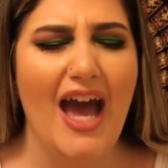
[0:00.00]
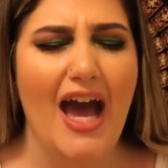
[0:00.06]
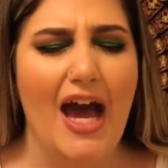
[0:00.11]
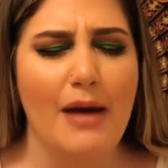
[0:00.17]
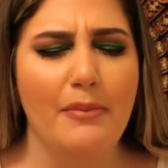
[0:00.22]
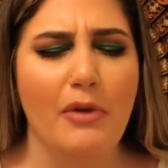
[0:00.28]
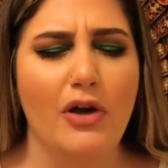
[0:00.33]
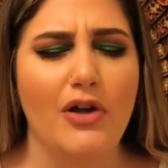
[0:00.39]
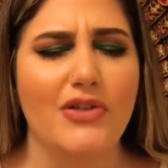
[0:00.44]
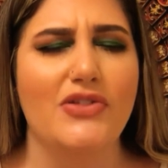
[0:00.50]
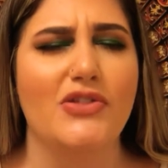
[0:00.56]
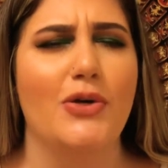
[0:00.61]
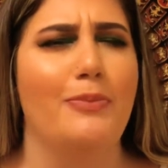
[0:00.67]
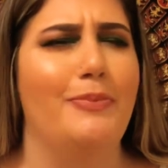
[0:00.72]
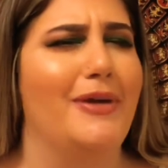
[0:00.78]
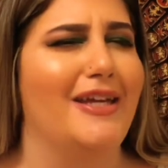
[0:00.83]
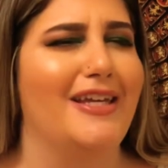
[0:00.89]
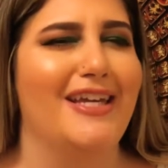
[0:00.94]
I'm also
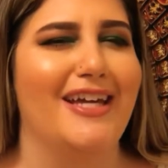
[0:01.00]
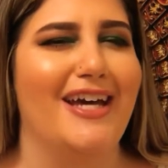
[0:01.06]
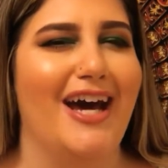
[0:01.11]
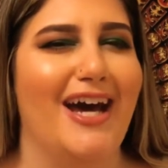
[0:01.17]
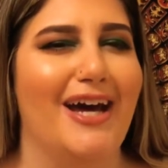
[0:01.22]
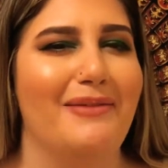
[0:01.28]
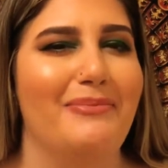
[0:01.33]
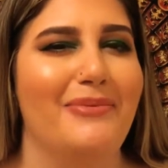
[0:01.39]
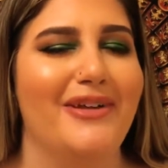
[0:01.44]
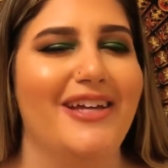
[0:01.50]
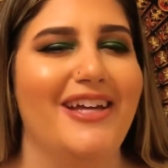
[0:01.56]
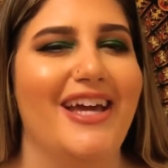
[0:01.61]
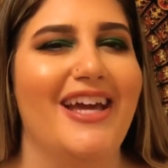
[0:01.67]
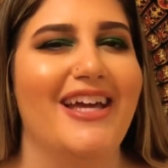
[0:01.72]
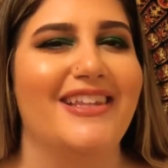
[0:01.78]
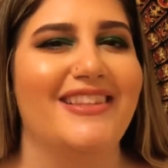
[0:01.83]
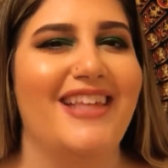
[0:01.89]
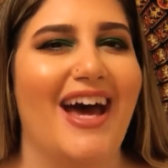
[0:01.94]
picking up
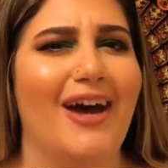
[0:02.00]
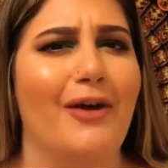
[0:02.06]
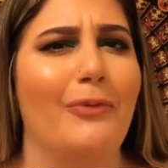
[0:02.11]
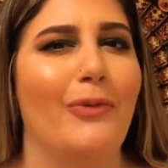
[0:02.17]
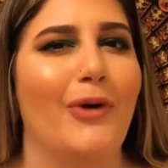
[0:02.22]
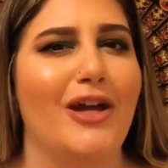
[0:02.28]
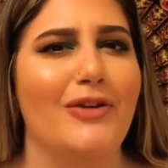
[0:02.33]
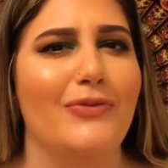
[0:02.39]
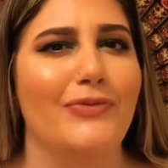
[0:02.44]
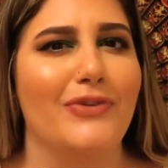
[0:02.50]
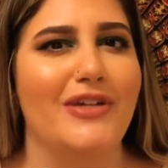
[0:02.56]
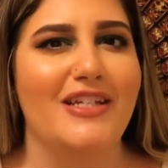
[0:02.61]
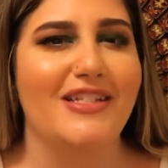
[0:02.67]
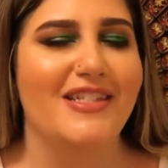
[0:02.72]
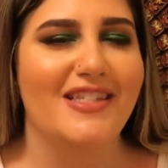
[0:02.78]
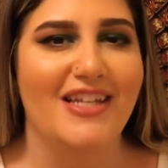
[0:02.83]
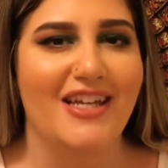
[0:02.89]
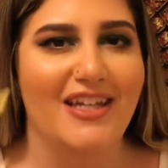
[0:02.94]
that one
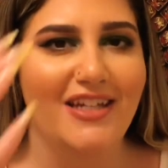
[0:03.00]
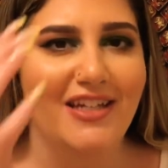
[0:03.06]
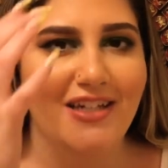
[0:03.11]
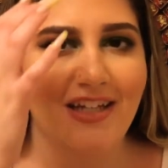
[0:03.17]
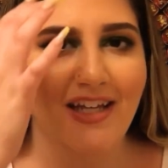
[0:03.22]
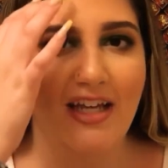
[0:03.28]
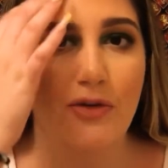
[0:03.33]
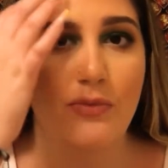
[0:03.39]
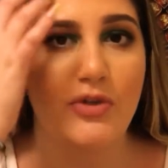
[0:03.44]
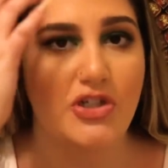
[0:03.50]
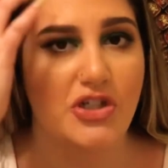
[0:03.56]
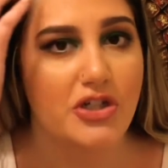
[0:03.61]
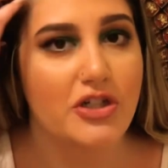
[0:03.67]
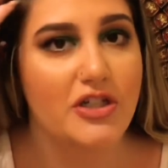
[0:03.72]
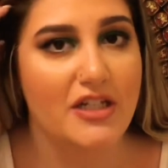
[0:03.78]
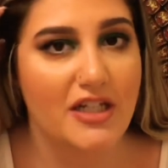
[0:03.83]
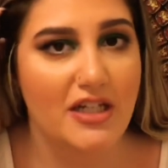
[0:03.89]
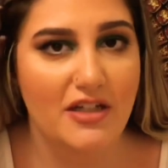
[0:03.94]
reason in which
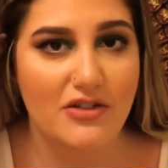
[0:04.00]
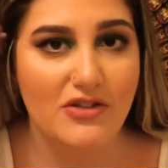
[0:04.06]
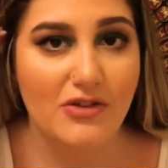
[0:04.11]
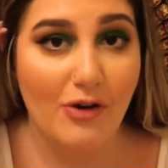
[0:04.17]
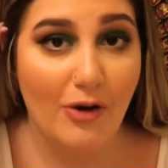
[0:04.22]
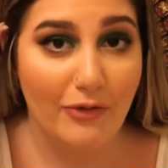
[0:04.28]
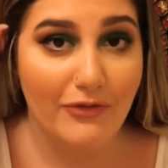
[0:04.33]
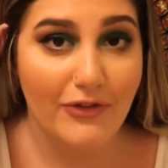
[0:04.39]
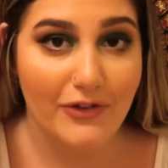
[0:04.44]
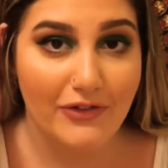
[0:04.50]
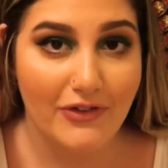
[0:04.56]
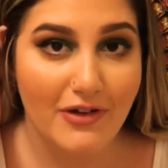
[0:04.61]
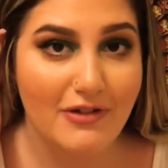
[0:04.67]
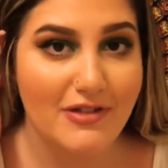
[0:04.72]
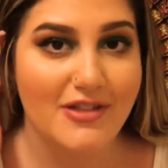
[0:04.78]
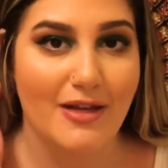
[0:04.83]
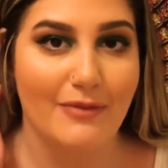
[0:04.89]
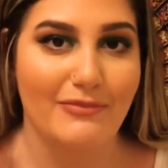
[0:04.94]
you're needing to
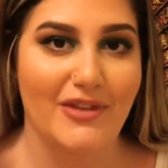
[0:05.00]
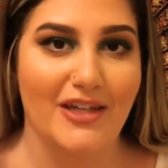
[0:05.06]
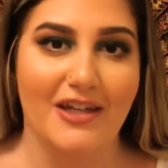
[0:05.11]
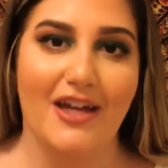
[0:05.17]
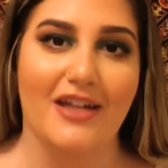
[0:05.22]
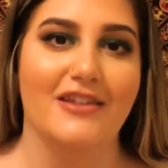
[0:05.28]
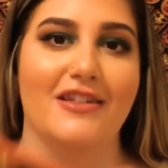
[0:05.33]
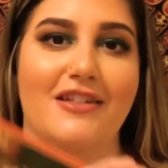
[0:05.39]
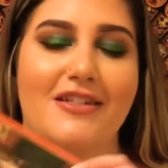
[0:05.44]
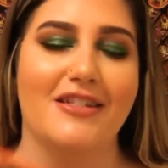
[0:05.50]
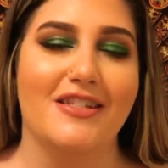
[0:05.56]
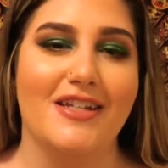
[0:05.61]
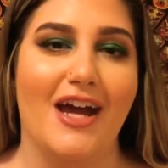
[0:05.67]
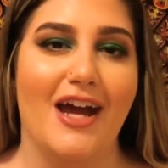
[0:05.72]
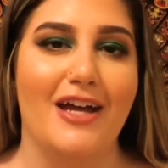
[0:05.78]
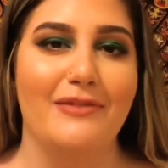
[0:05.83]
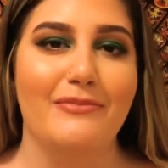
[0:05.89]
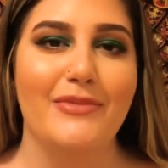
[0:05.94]
overlook something at this
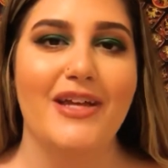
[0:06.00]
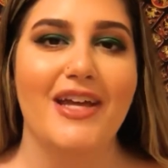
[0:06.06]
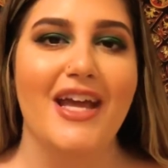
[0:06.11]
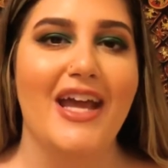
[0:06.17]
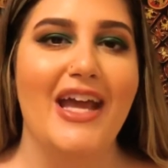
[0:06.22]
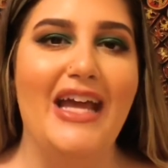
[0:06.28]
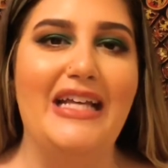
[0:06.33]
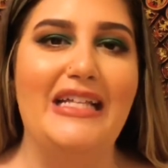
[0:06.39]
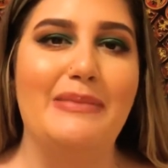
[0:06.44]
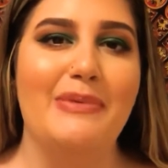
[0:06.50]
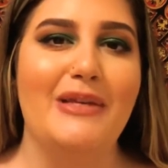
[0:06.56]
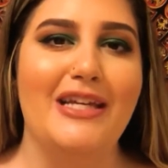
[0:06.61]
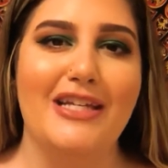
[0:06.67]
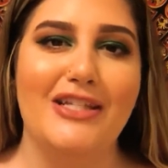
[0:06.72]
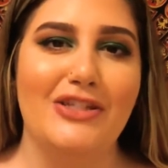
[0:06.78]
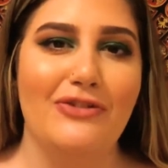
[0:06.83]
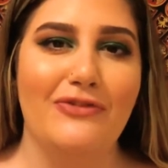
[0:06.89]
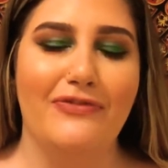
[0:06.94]
time is
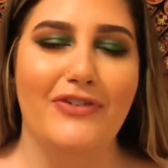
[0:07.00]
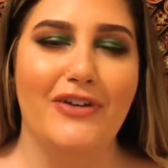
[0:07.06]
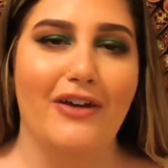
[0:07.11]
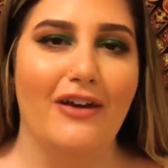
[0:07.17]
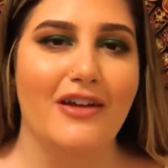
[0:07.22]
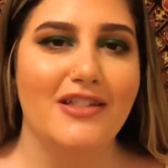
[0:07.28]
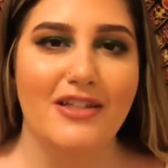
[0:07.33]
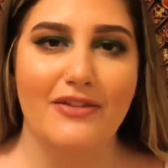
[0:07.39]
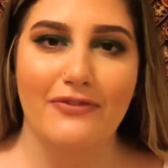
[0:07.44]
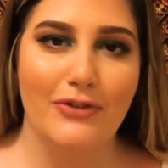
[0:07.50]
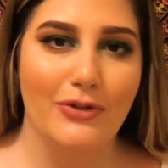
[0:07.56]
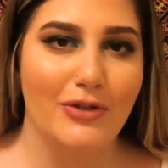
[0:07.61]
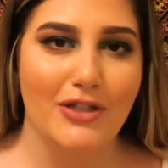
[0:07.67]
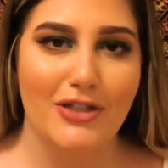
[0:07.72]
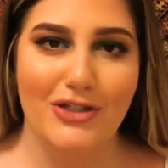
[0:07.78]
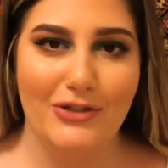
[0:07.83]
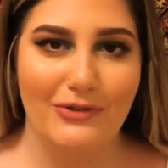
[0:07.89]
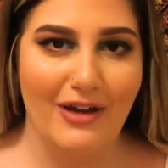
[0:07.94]
because you feel as if you
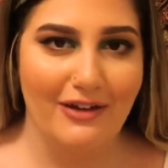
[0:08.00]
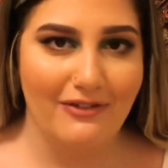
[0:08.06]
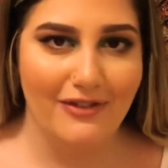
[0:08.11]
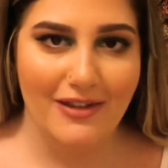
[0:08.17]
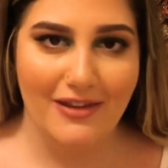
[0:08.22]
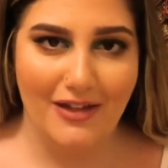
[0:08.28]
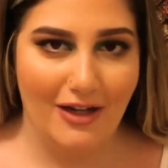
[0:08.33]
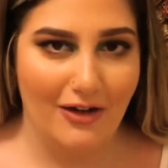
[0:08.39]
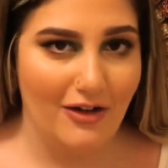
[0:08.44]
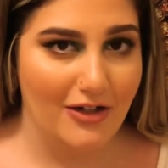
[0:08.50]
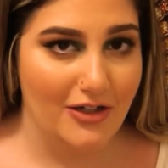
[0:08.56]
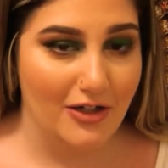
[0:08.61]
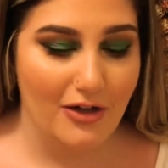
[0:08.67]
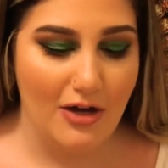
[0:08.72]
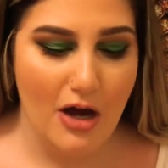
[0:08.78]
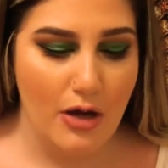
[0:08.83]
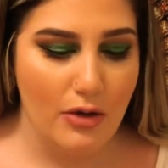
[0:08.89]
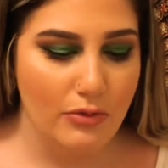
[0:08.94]
can do everything on
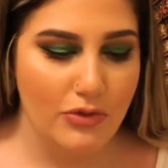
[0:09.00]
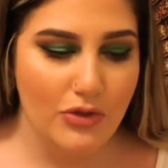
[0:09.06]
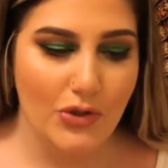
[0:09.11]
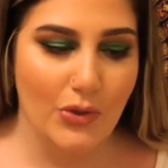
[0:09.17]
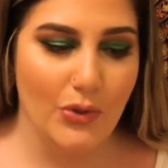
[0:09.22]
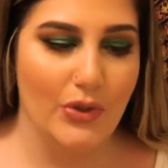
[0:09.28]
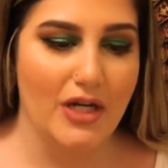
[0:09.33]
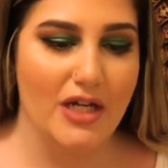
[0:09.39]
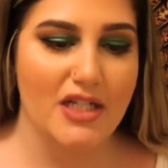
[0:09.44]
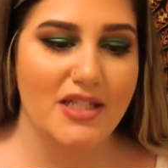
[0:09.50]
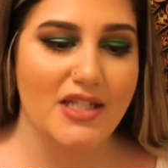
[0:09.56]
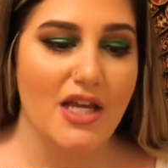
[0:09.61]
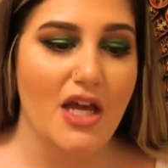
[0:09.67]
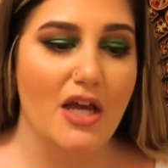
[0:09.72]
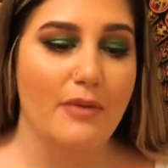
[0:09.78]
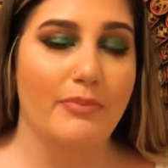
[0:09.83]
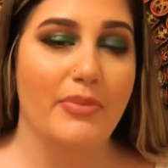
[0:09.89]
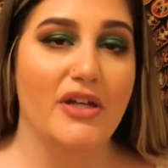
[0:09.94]
your own, Taurus,
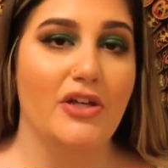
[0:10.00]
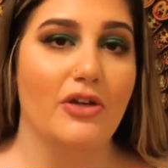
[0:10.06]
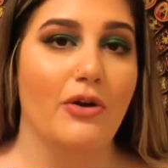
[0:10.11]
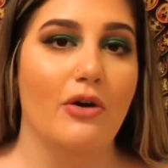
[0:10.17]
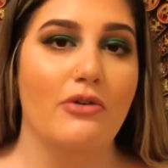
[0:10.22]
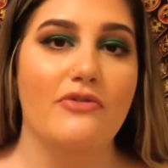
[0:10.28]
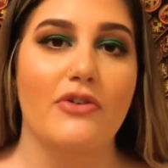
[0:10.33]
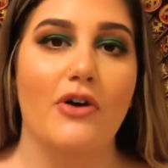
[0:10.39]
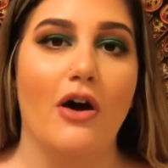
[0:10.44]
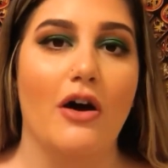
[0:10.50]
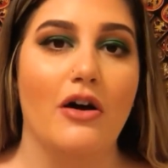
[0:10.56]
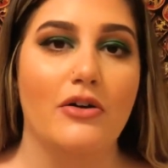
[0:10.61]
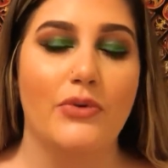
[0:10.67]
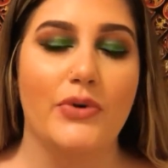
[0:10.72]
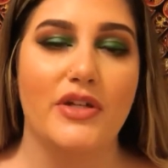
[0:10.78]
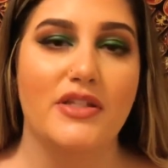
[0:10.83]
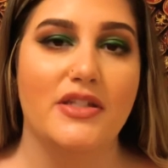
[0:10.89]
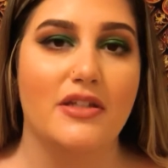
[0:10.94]
but you're overall
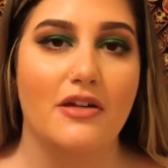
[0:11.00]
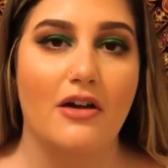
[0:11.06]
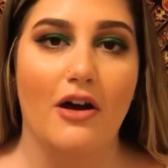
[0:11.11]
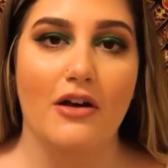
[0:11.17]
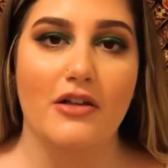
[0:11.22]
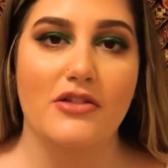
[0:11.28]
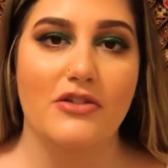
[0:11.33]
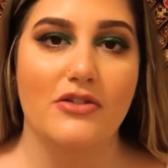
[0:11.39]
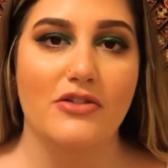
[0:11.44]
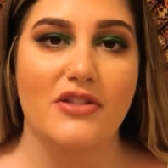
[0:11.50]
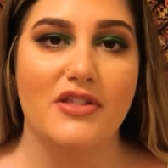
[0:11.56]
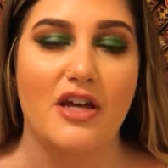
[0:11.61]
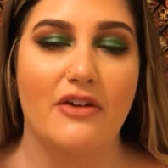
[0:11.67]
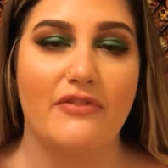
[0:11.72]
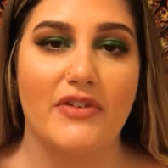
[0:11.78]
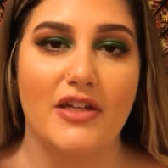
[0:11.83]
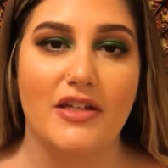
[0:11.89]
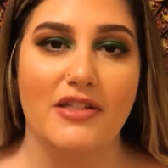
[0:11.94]
going to cause
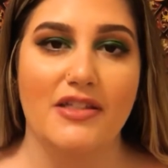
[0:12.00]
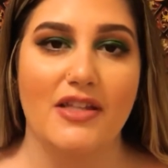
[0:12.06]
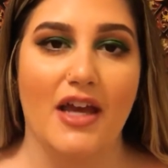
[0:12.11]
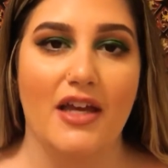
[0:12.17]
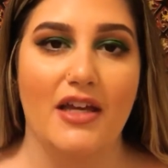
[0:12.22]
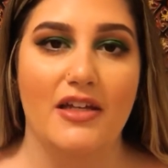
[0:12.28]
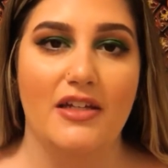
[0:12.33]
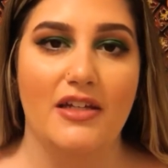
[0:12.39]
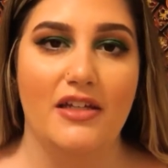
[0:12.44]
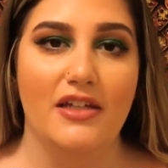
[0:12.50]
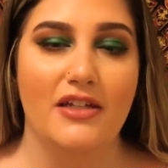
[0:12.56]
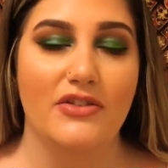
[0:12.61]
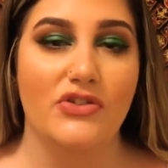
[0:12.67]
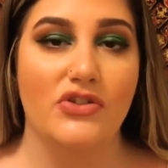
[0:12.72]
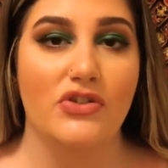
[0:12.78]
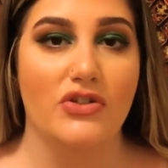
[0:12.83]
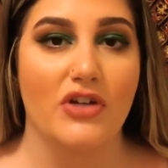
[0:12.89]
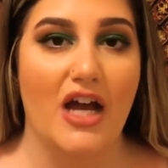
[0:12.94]
yourself anxiety,
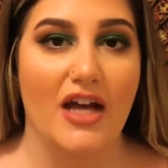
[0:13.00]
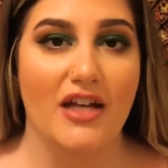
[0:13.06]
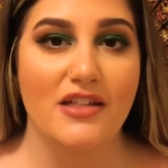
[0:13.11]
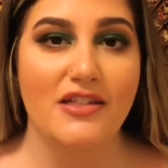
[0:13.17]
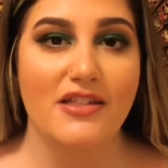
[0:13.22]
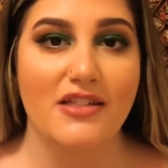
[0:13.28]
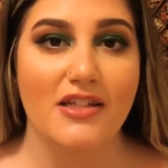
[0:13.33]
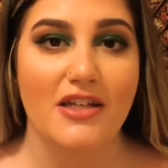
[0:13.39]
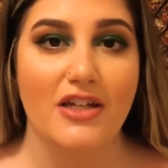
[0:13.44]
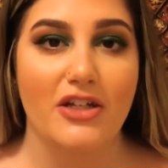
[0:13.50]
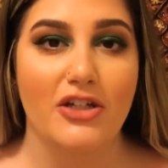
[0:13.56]
stress.